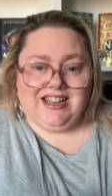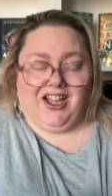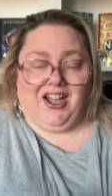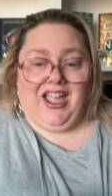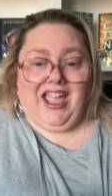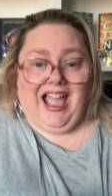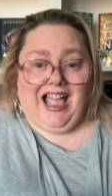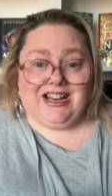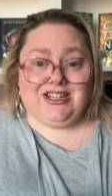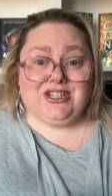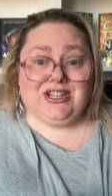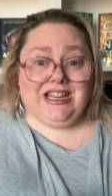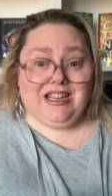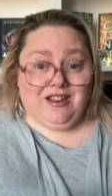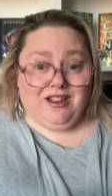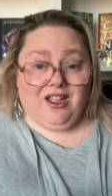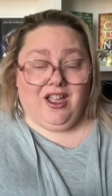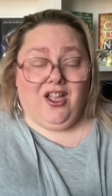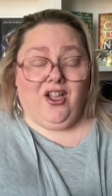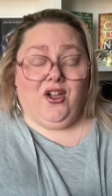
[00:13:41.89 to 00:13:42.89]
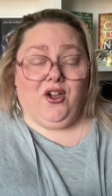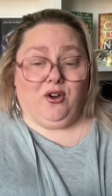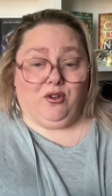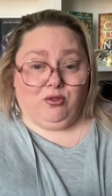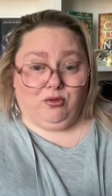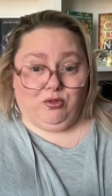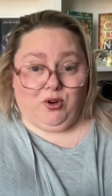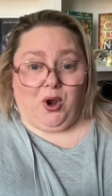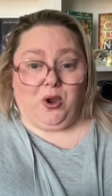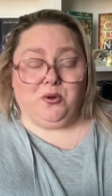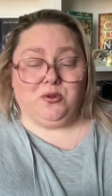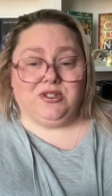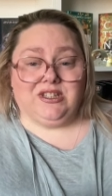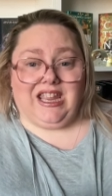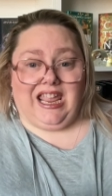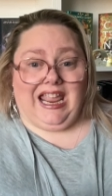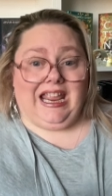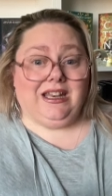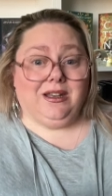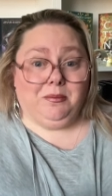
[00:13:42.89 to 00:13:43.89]
I actually wrote
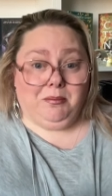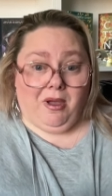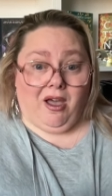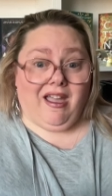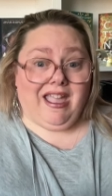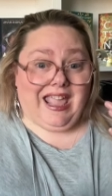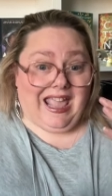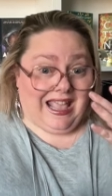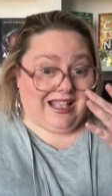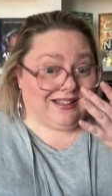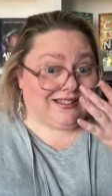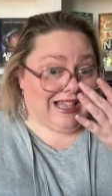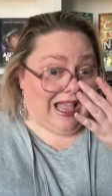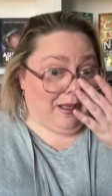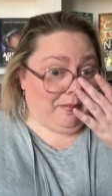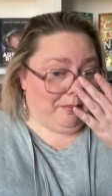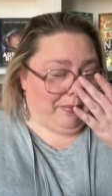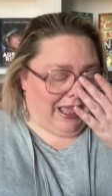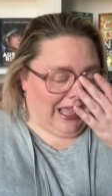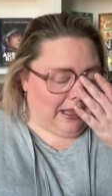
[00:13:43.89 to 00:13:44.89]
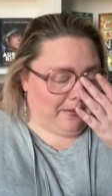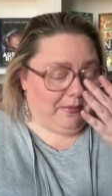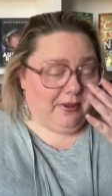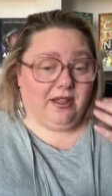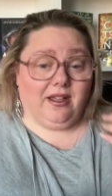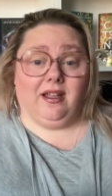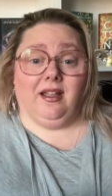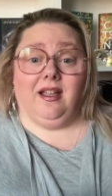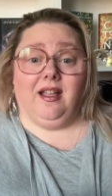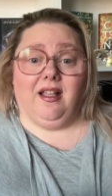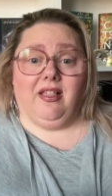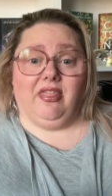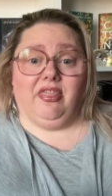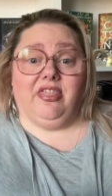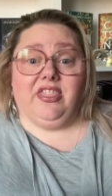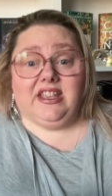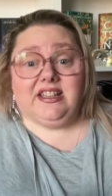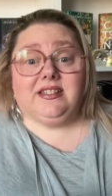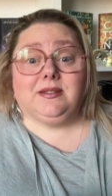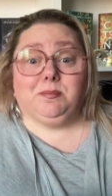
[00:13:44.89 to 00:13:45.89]
in my exam paper,
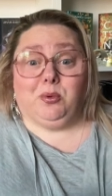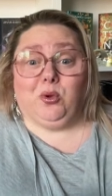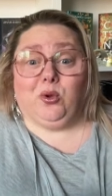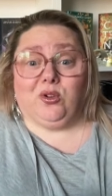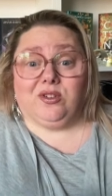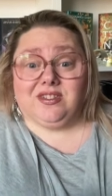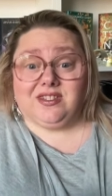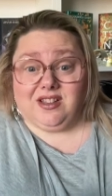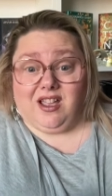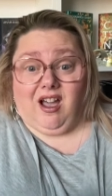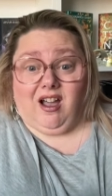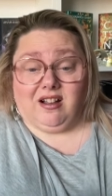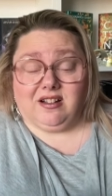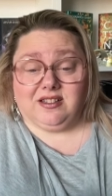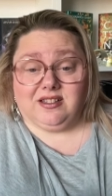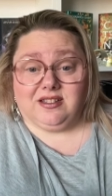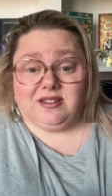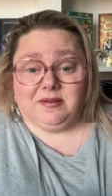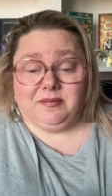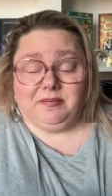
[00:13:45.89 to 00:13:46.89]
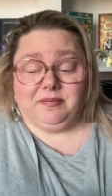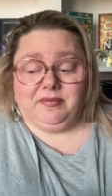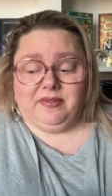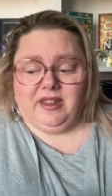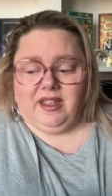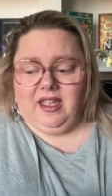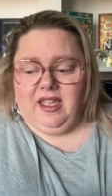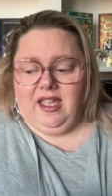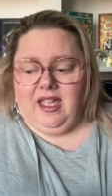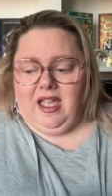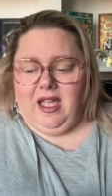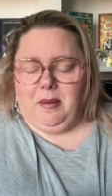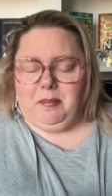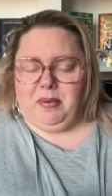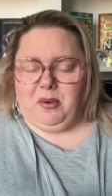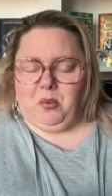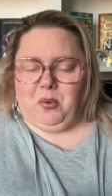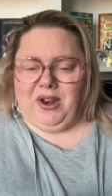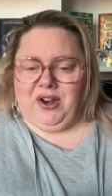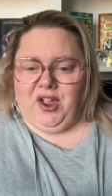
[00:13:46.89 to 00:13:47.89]
this book sucks.
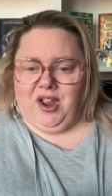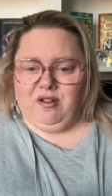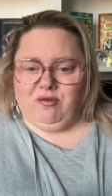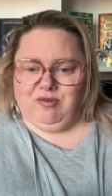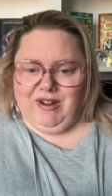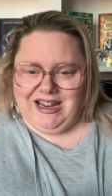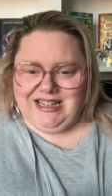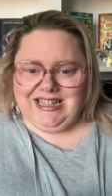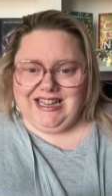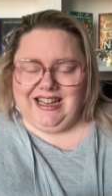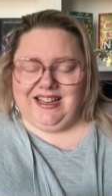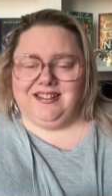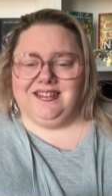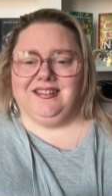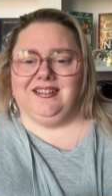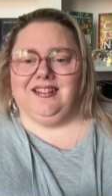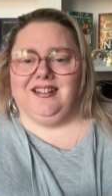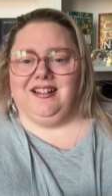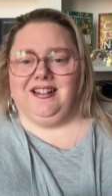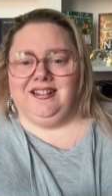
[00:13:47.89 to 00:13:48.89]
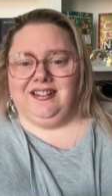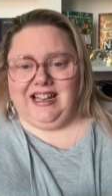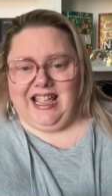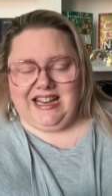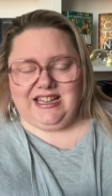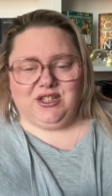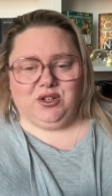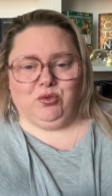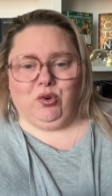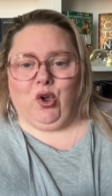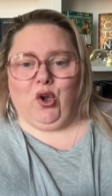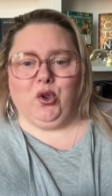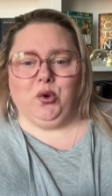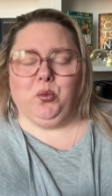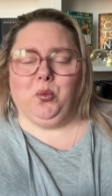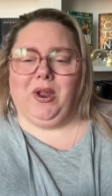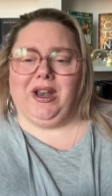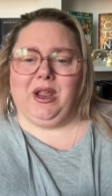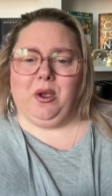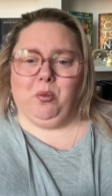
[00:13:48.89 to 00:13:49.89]
But when I read it later
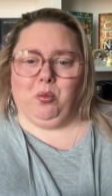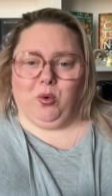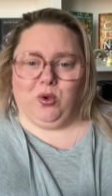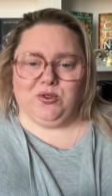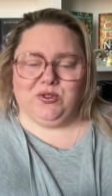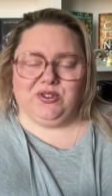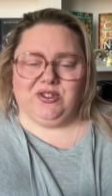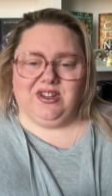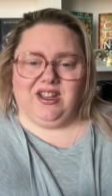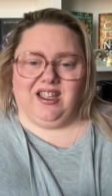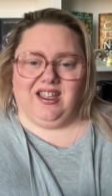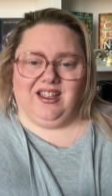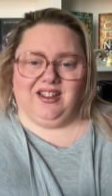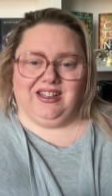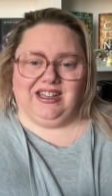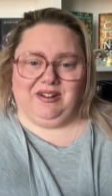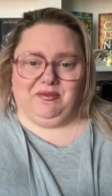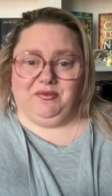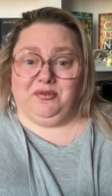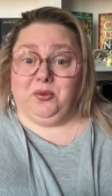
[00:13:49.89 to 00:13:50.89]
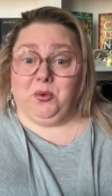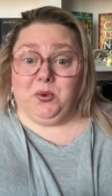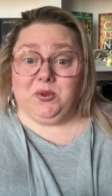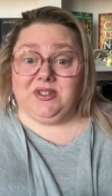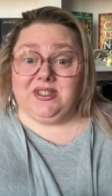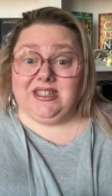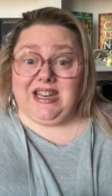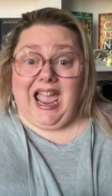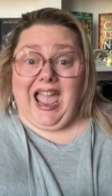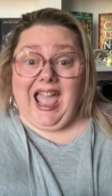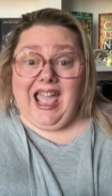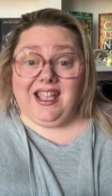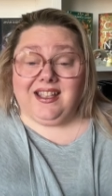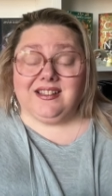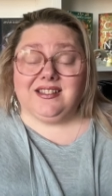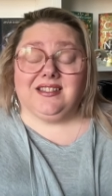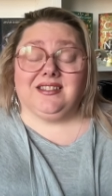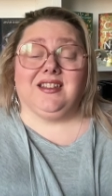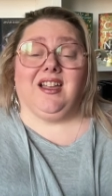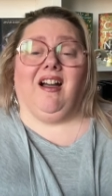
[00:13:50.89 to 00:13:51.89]
on, when it wasn't an enforced
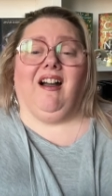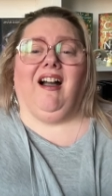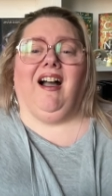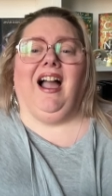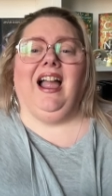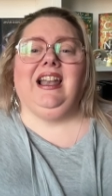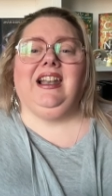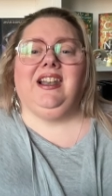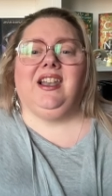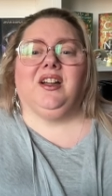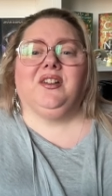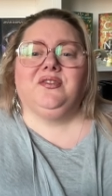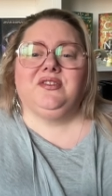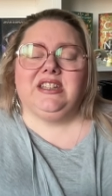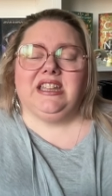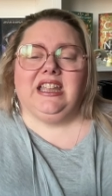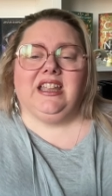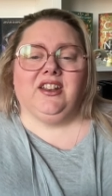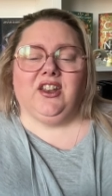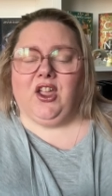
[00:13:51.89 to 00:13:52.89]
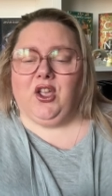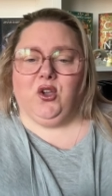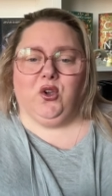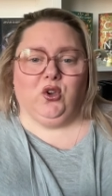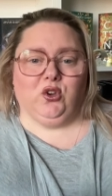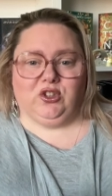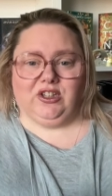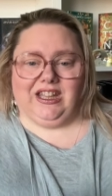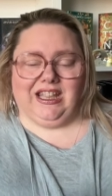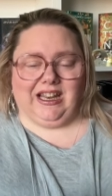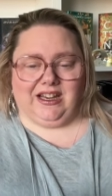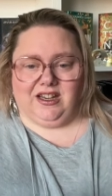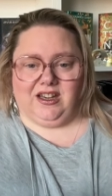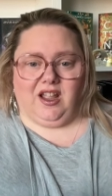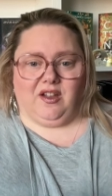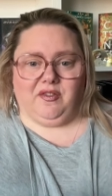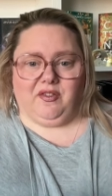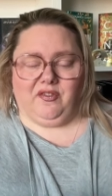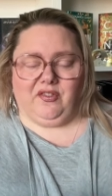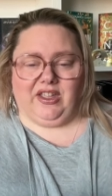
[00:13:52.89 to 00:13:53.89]
text, I loved it and I couldn't get
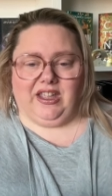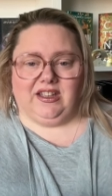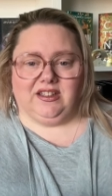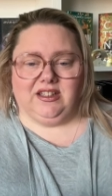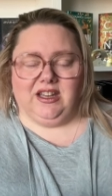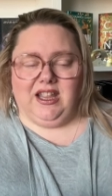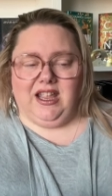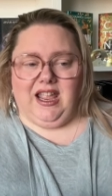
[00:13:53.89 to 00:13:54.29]
enough of it.